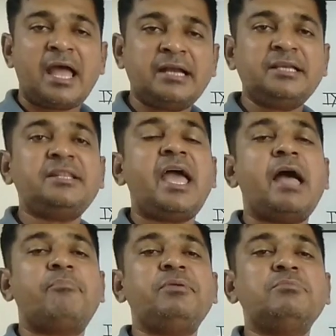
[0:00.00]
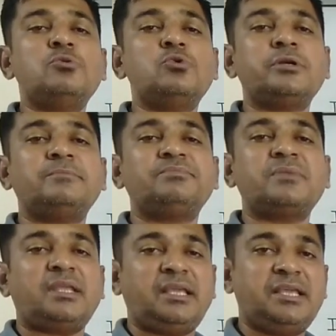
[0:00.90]
and in happy mood
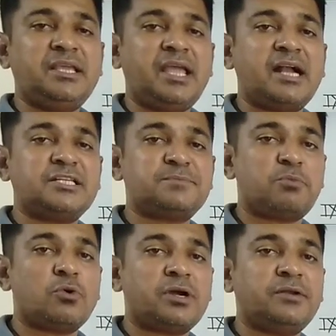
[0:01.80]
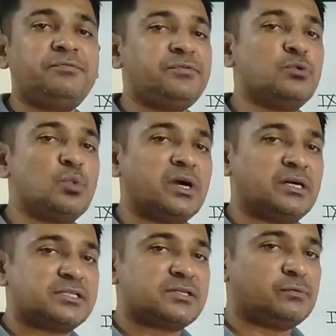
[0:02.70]
he had spoken few
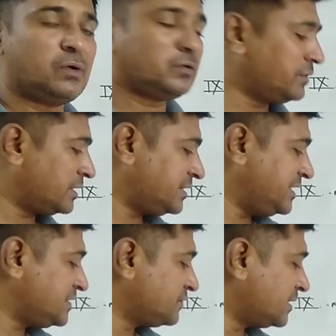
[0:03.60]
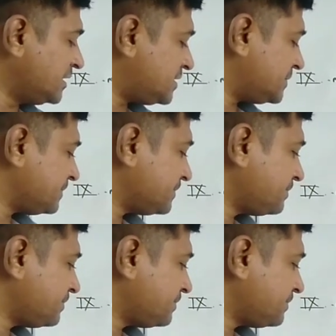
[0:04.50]
words. What were these words?